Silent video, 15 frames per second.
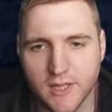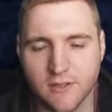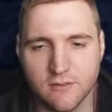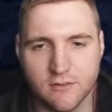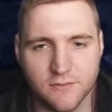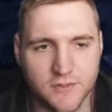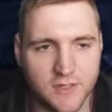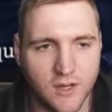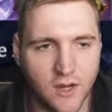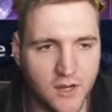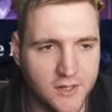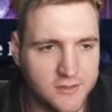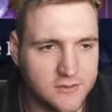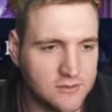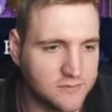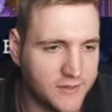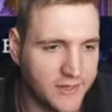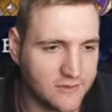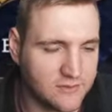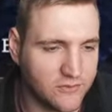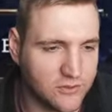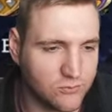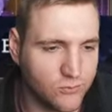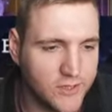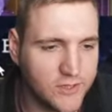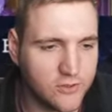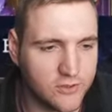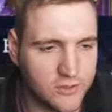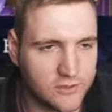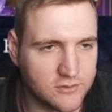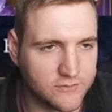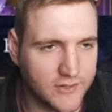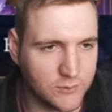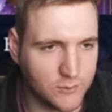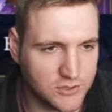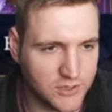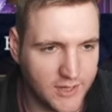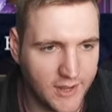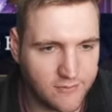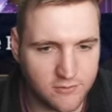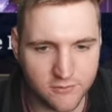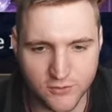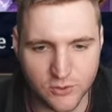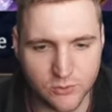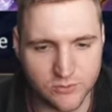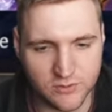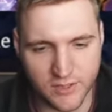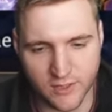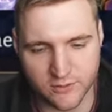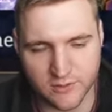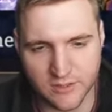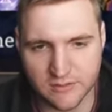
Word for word: is via artifacts. There is a really good artifact which I haven't fused yet on